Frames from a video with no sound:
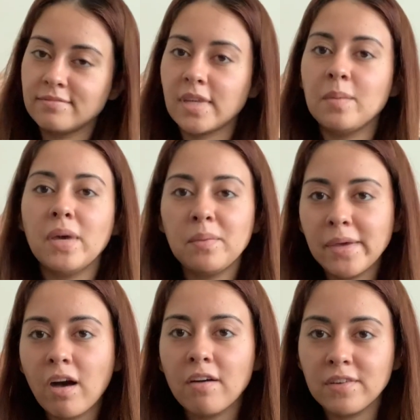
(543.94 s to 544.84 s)
It may
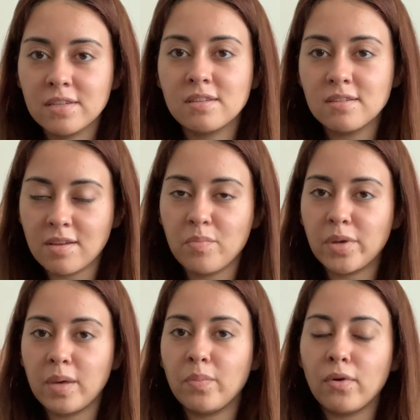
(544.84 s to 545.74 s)
be obvious to some
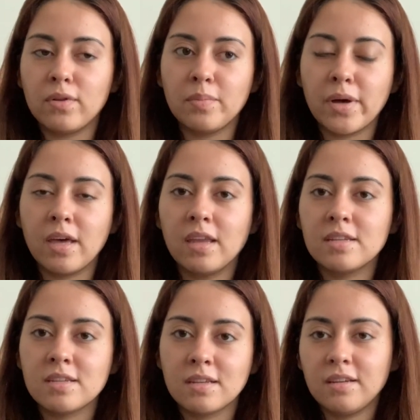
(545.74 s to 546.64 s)
people,
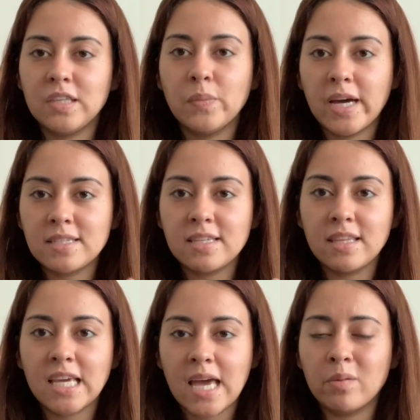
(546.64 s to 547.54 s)
but you might see
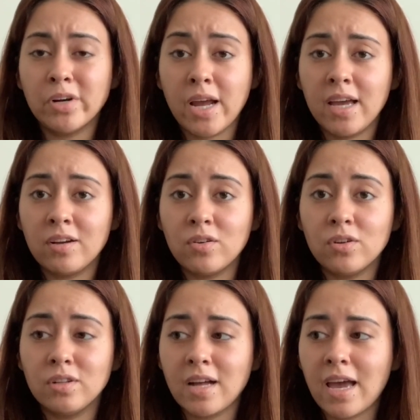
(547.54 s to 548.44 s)
the camera
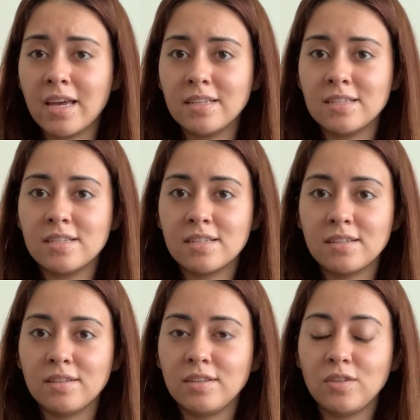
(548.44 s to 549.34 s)
angle and
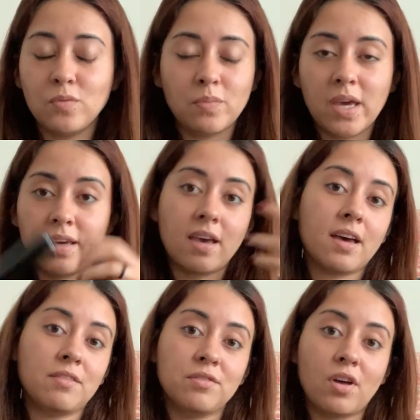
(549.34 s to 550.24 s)
you may
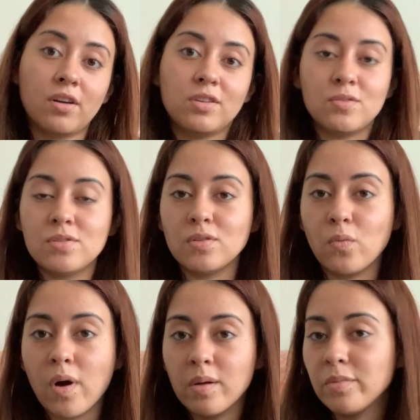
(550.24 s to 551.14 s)
have not used a
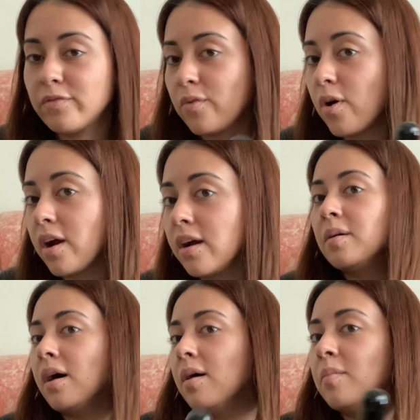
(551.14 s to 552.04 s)
wand before.
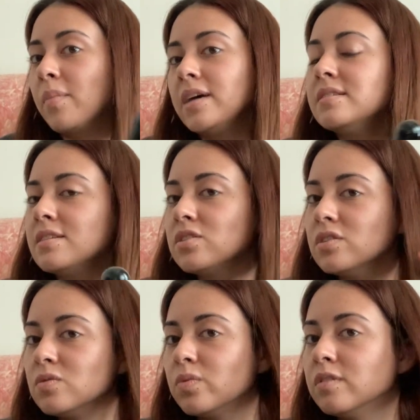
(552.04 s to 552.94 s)
My sister
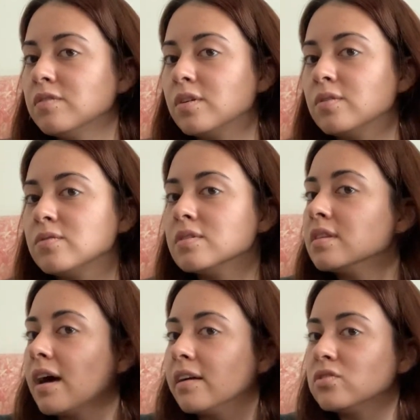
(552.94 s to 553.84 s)
is one of those
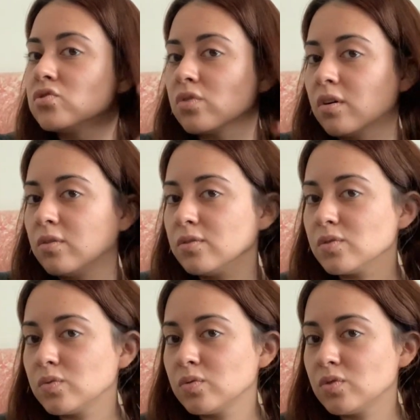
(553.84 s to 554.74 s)
that
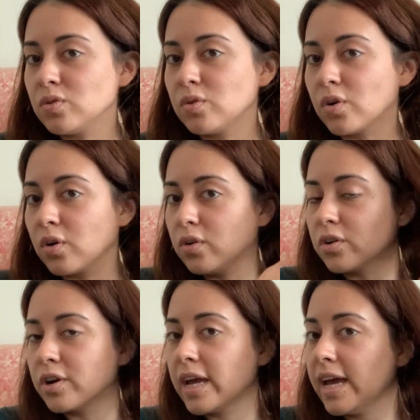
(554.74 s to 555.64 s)
struggles to curl
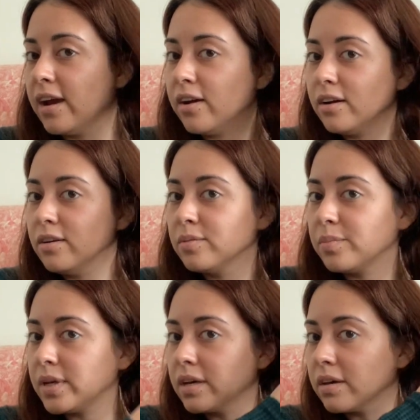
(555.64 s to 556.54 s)
her hair
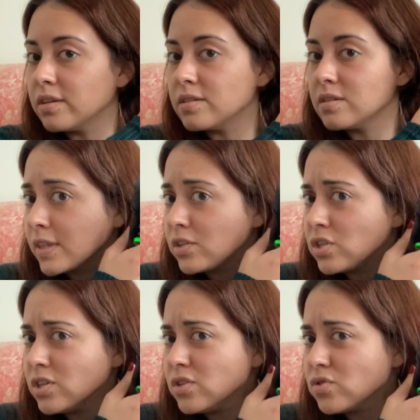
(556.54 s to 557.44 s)
because
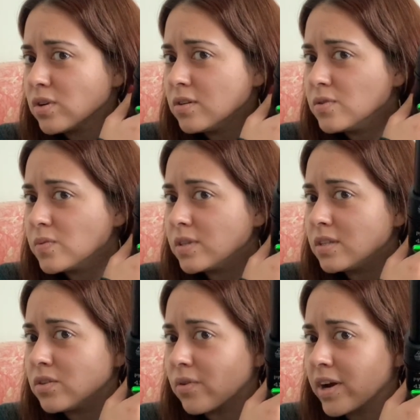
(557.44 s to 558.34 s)
she just struggles with the
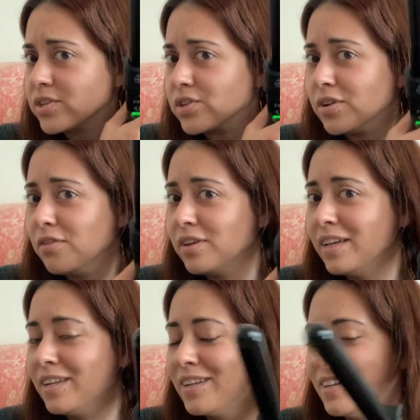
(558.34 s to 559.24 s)
direction of it,